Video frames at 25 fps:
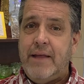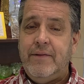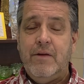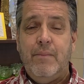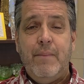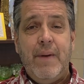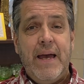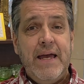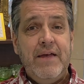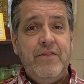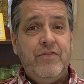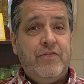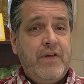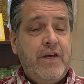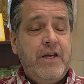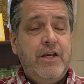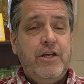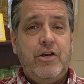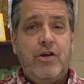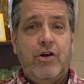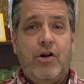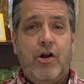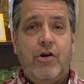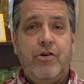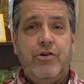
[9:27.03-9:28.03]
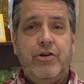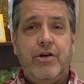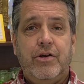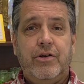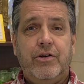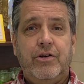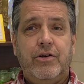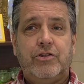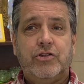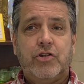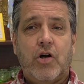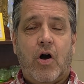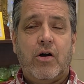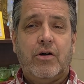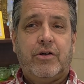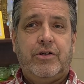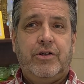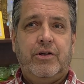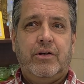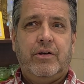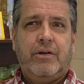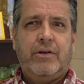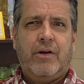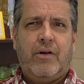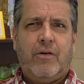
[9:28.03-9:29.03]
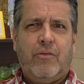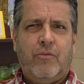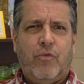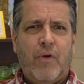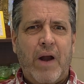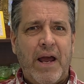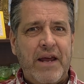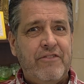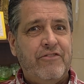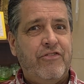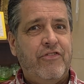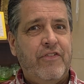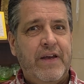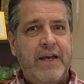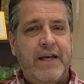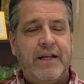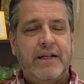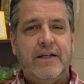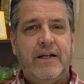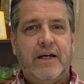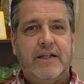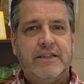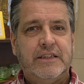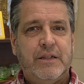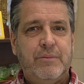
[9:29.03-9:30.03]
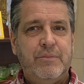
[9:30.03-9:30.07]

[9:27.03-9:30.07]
And the main thing, you talk, Redfin,